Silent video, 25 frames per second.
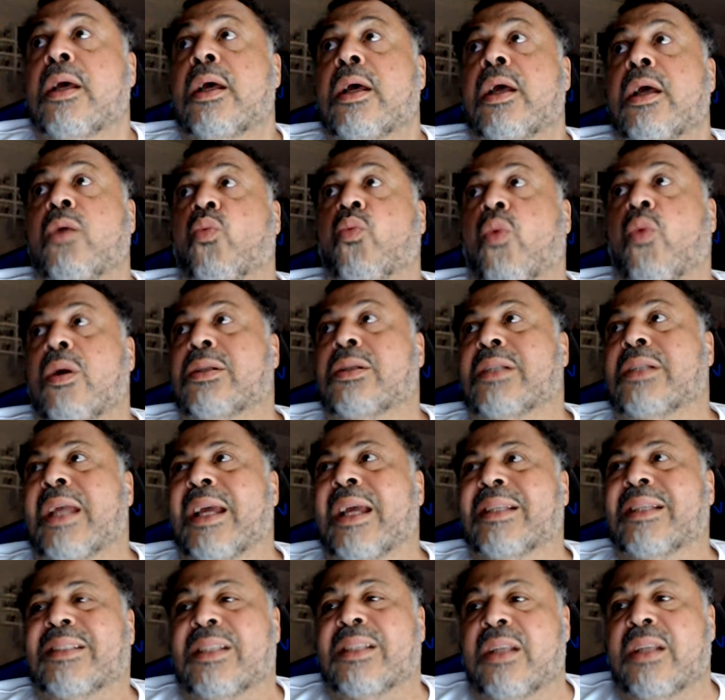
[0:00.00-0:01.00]
worst
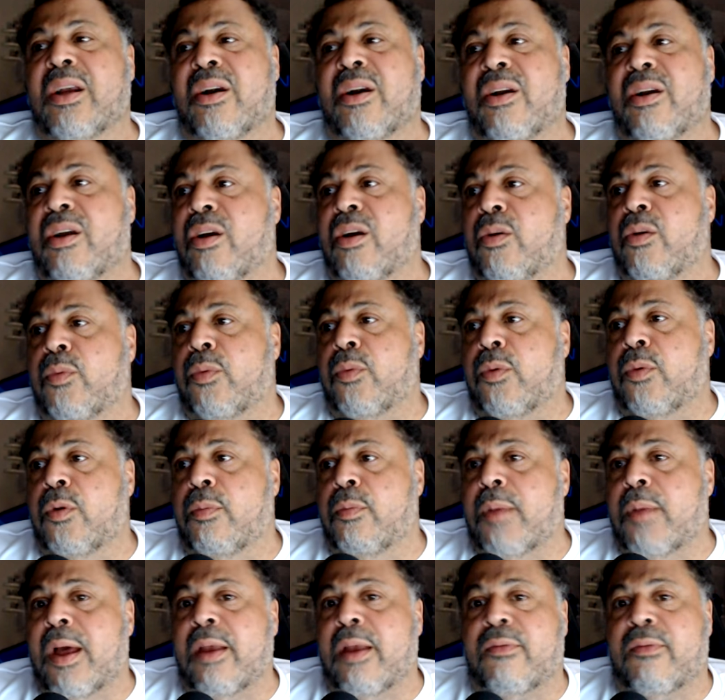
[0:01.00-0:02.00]
case scenario, you
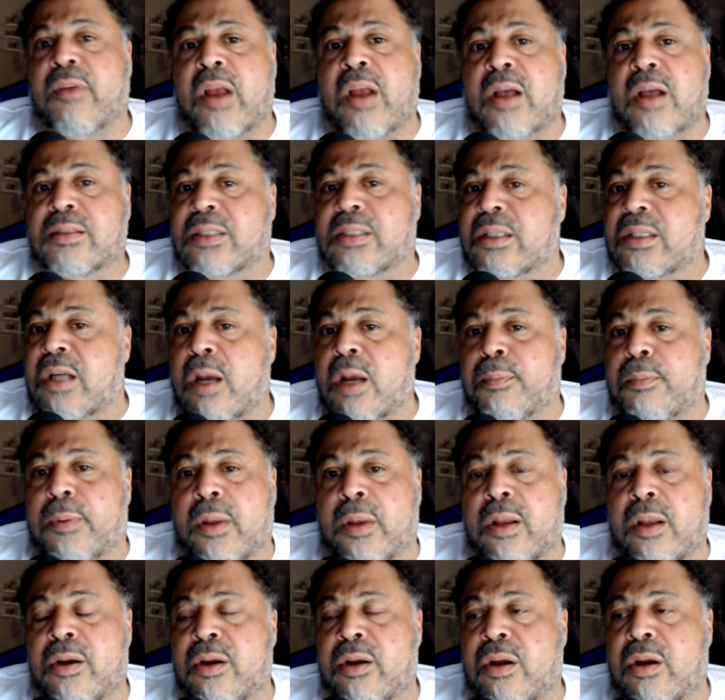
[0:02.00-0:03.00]
might have lost a couple
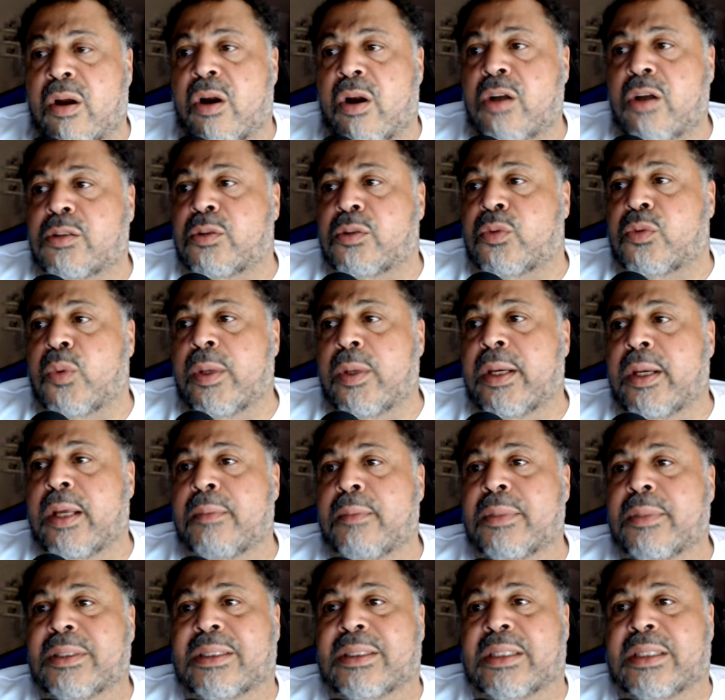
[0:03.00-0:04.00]
hundred yards between
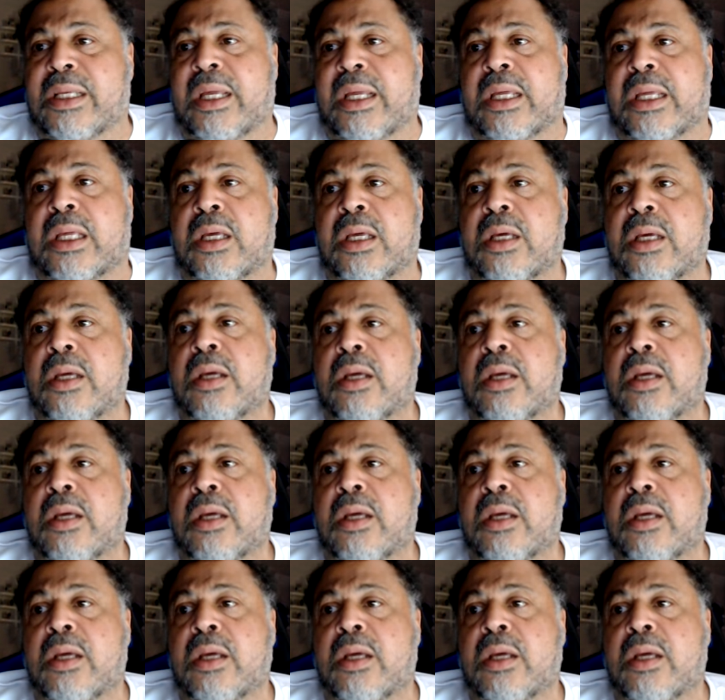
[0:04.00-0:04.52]
him and Zeke.